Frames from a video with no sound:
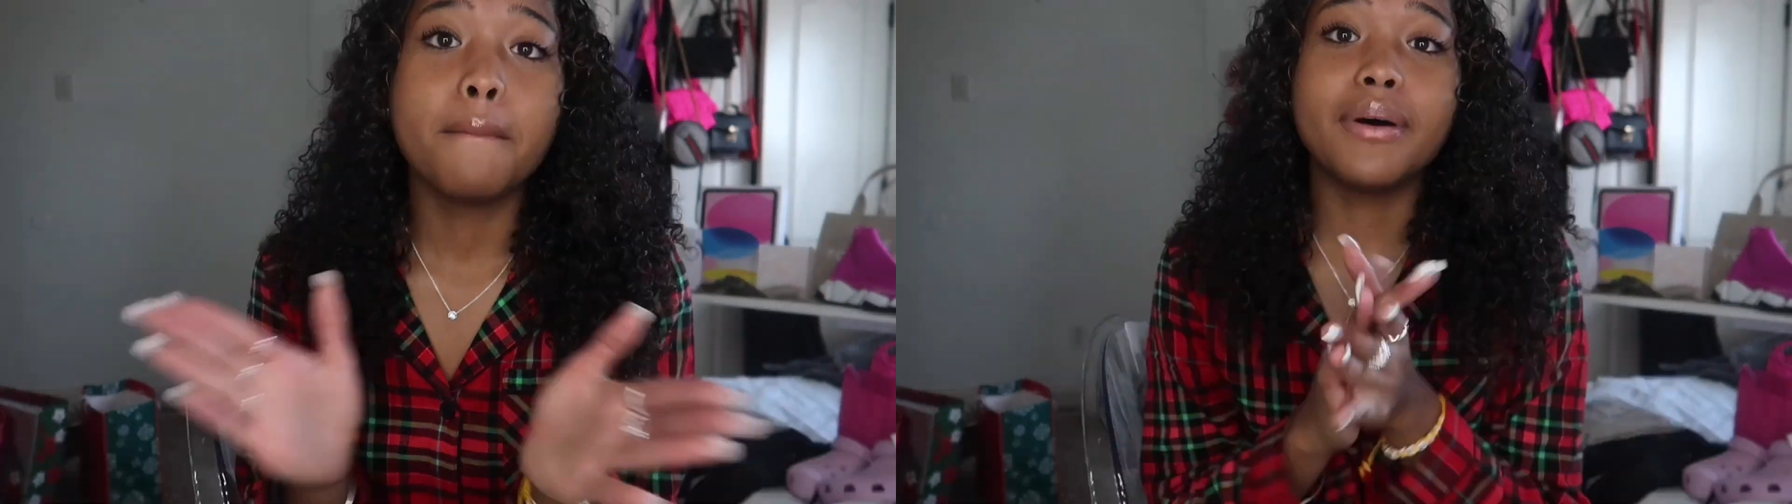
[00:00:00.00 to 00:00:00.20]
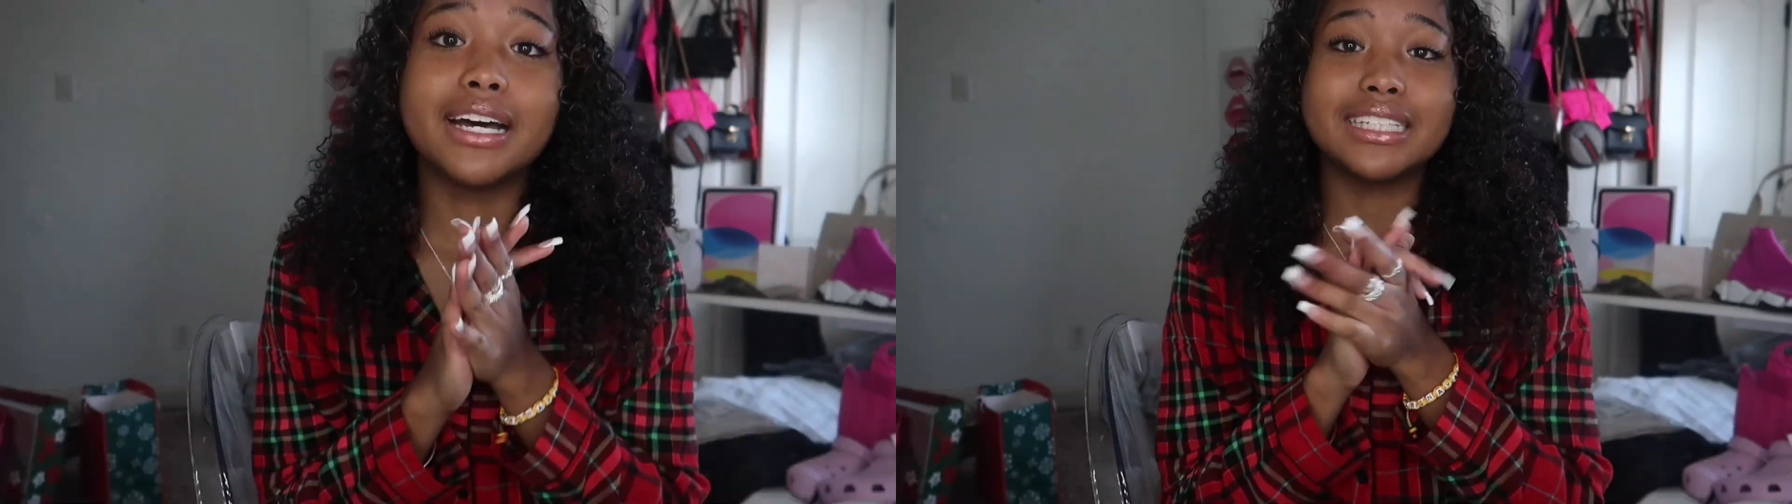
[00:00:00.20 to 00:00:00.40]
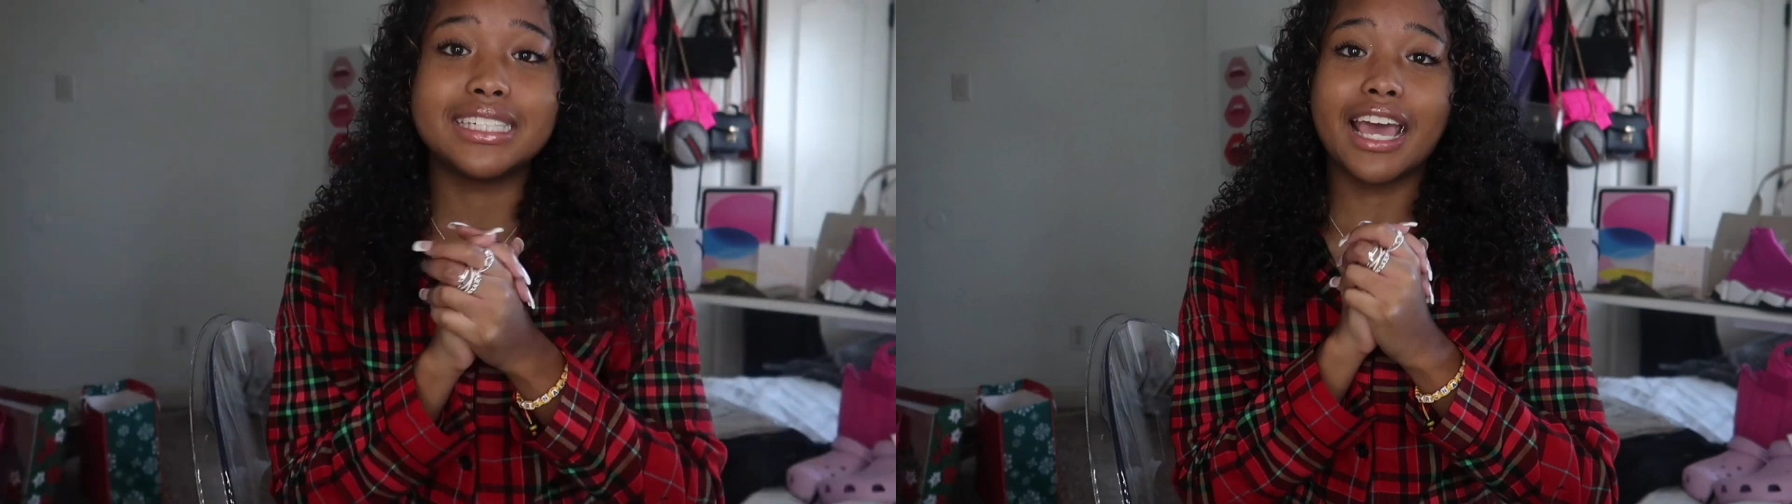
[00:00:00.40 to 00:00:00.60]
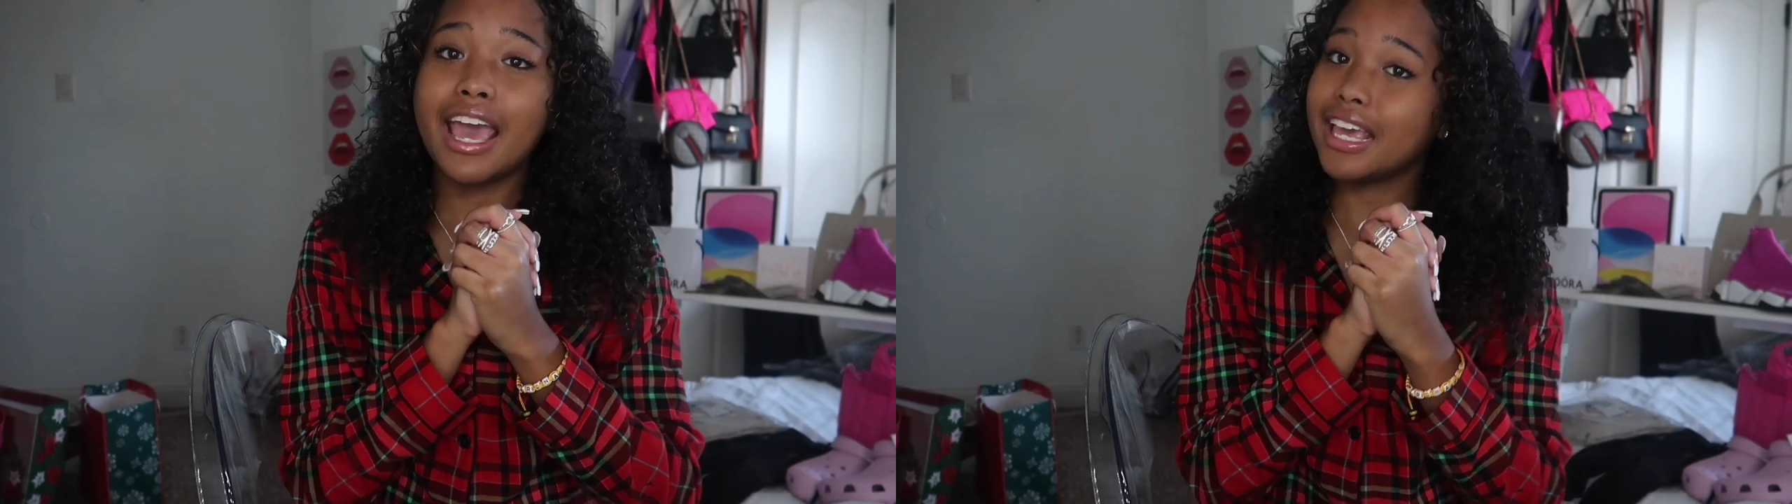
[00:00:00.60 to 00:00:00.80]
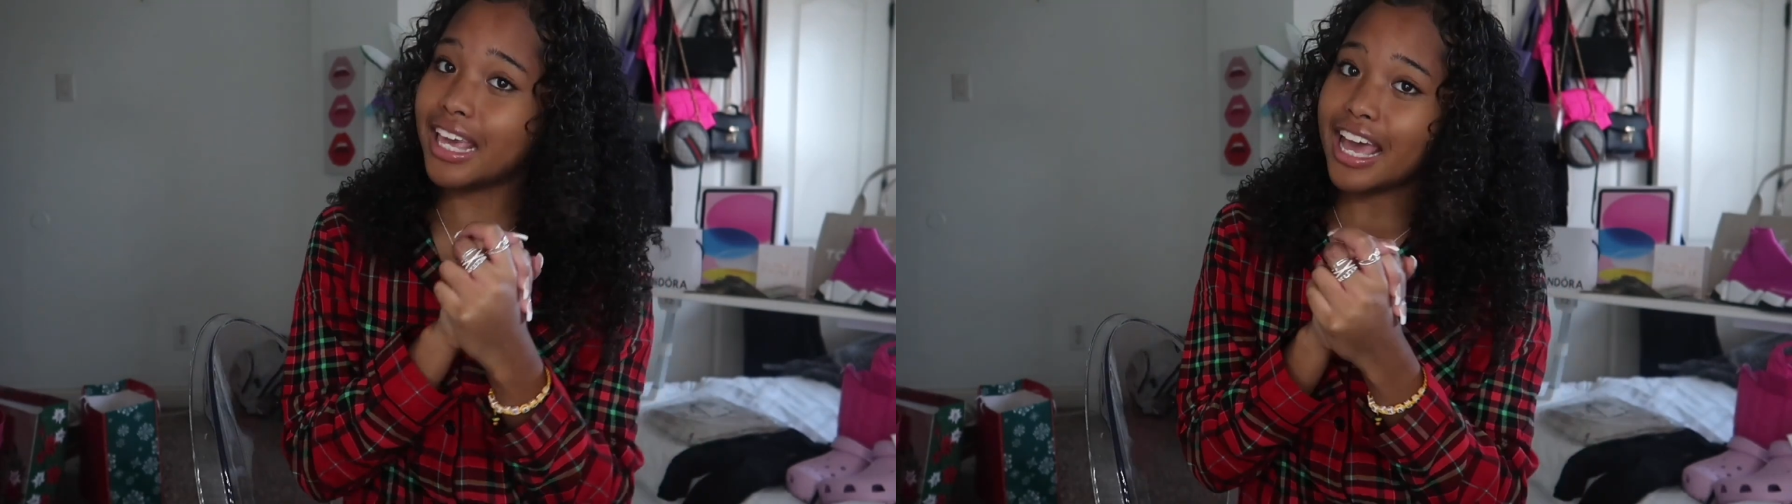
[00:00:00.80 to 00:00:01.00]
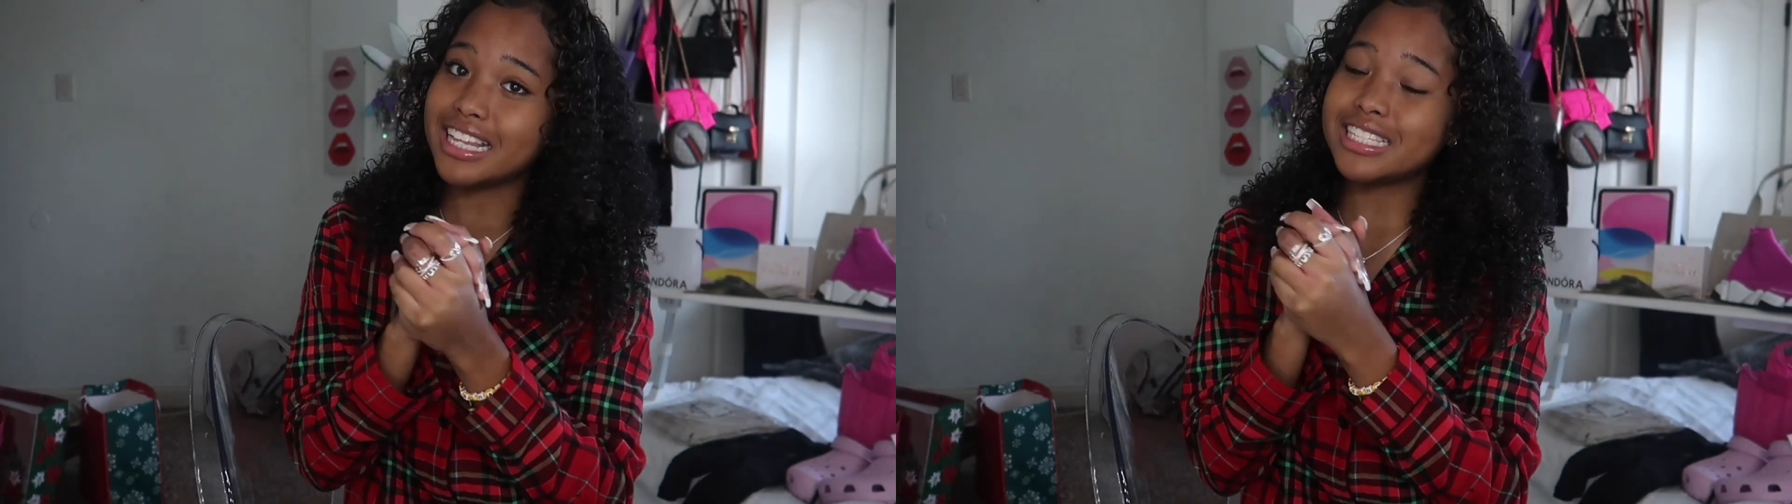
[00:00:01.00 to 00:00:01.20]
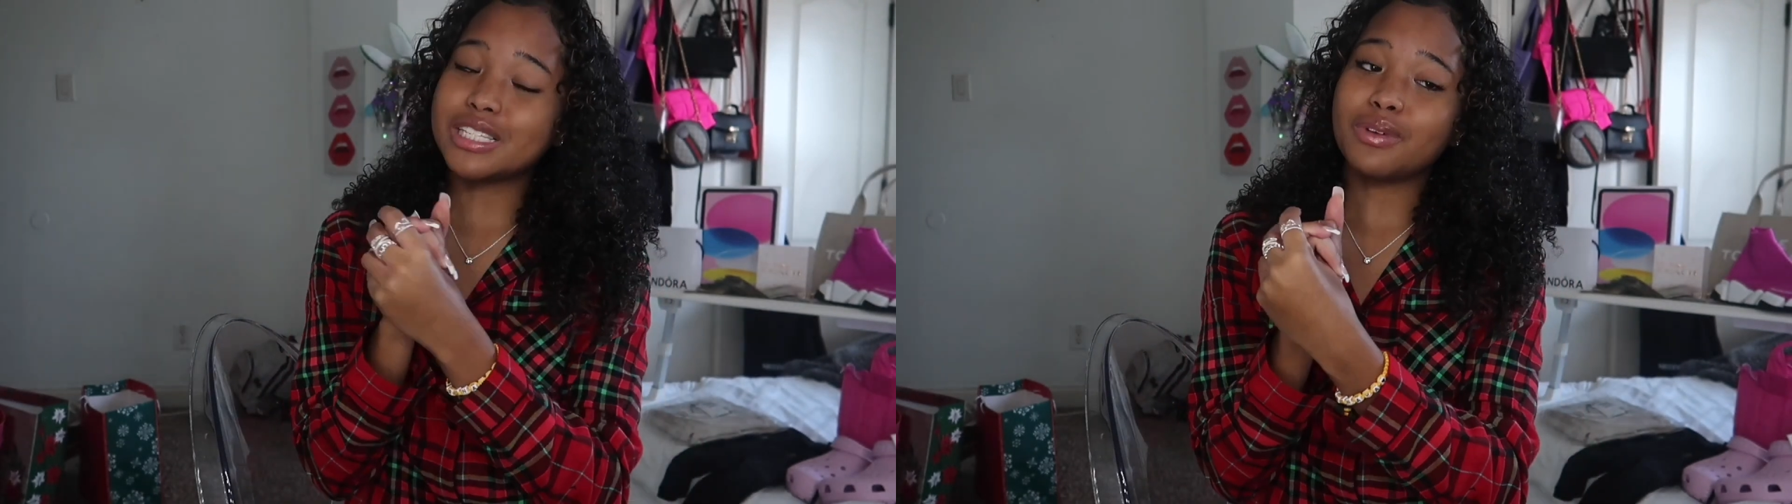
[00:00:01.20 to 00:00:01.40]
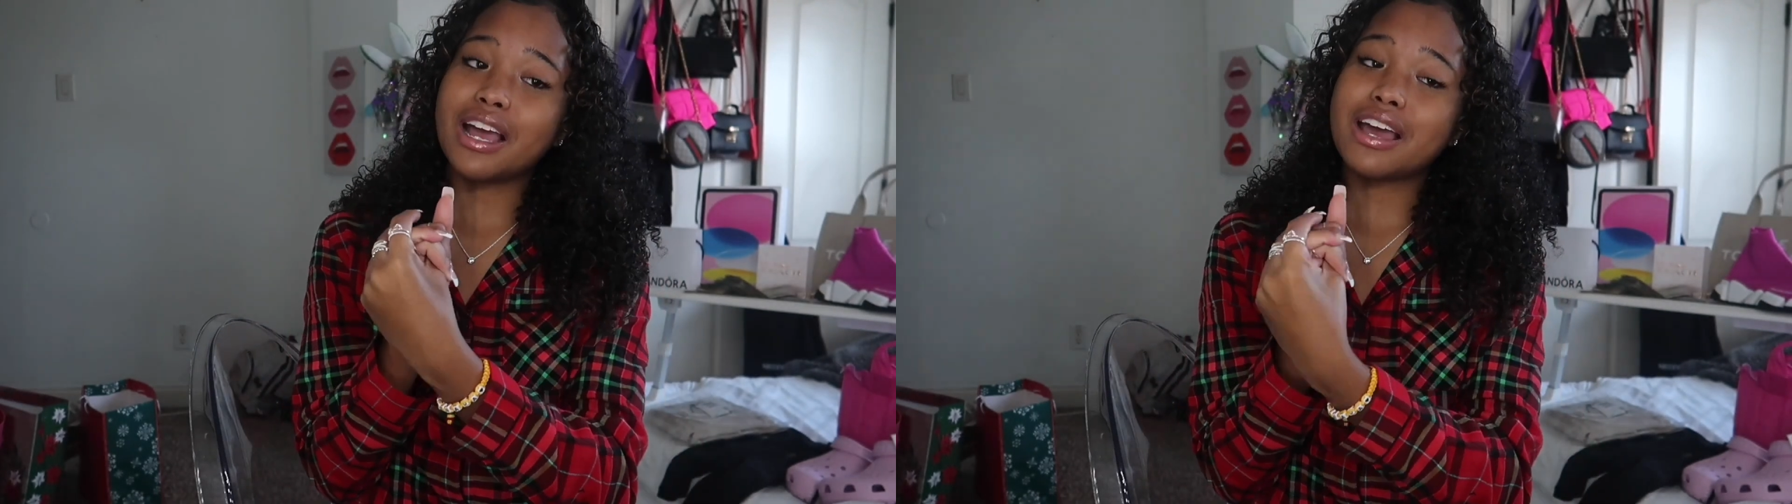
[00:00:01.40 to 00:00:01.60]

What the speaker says: But yeah, this is what I